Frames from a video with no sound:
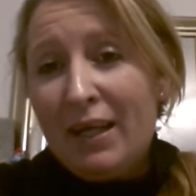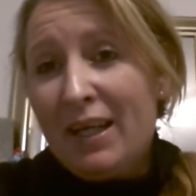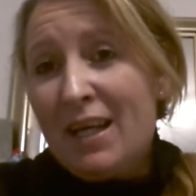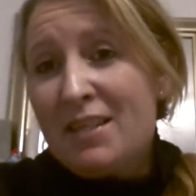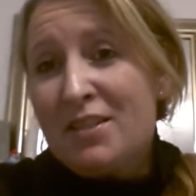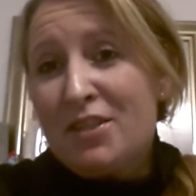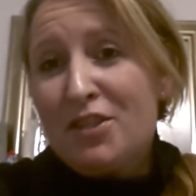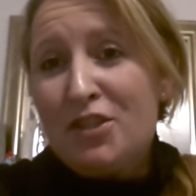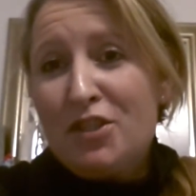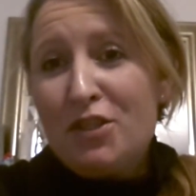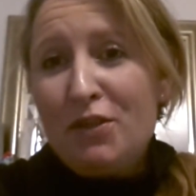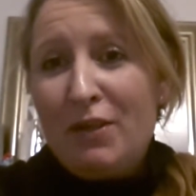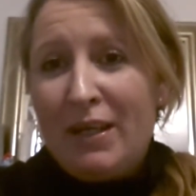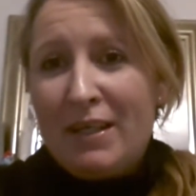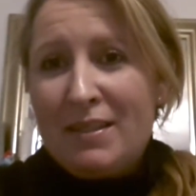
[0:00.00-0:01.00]
I guess a
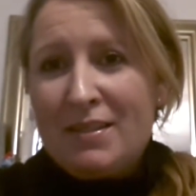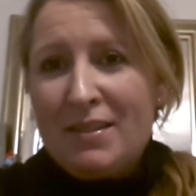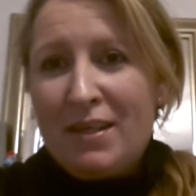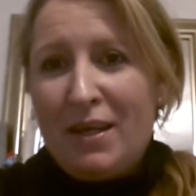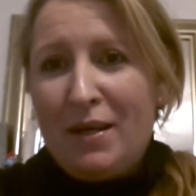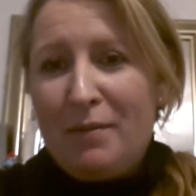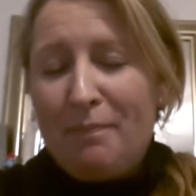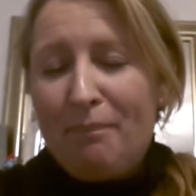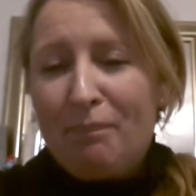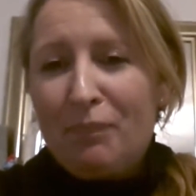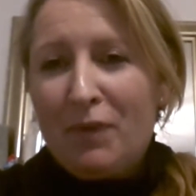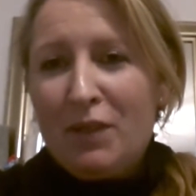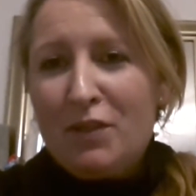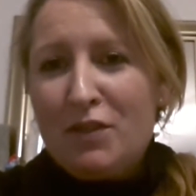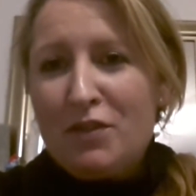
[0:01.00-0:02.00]
to-do list
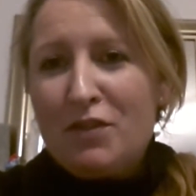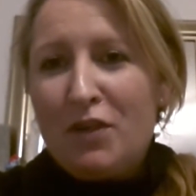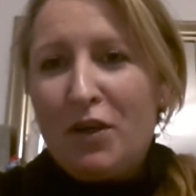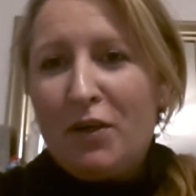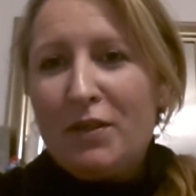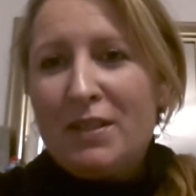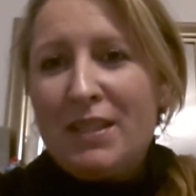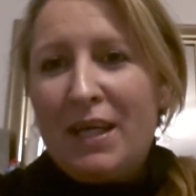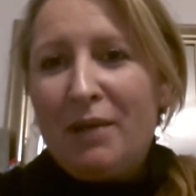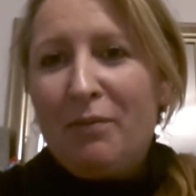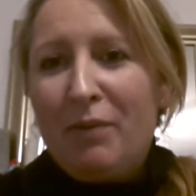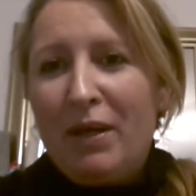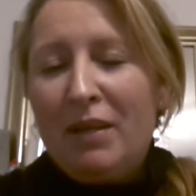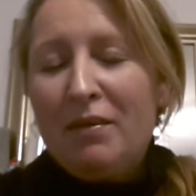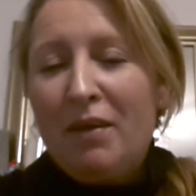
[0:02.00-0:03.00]
to start the day
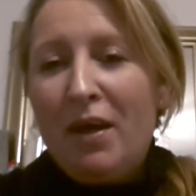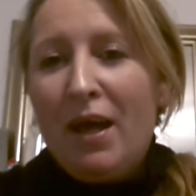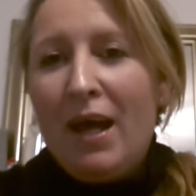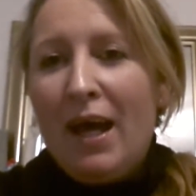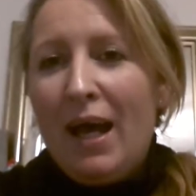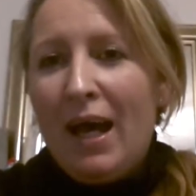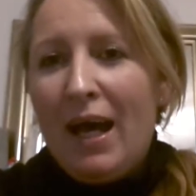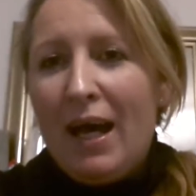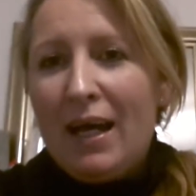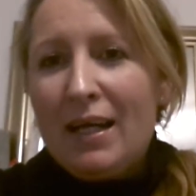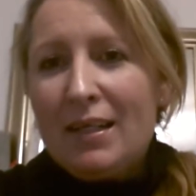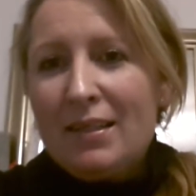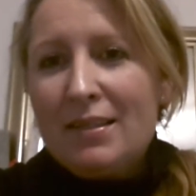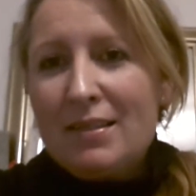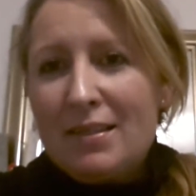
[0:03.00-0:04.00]
with,
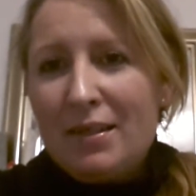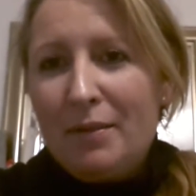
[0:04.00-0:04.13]
and